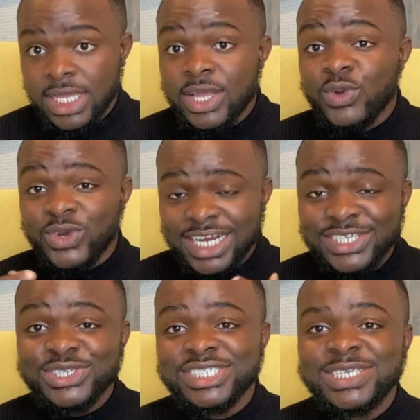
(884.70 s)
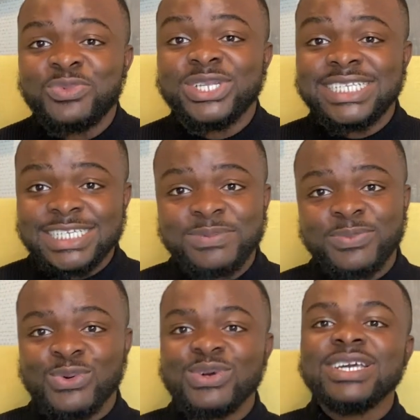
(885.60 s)
relationship with these
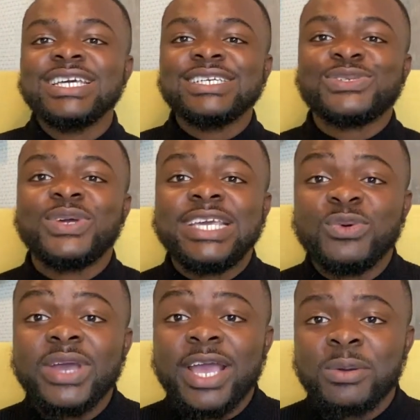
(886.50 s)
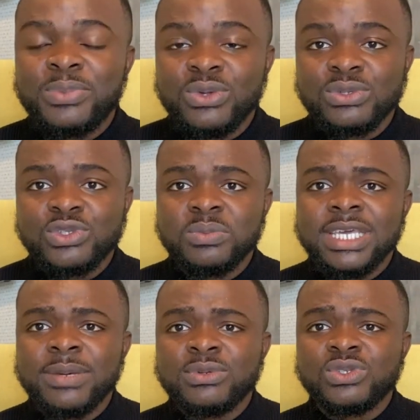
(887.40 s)
people. So it will help you to be
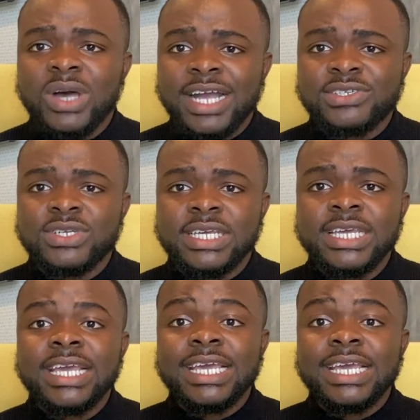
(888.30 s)
able to actually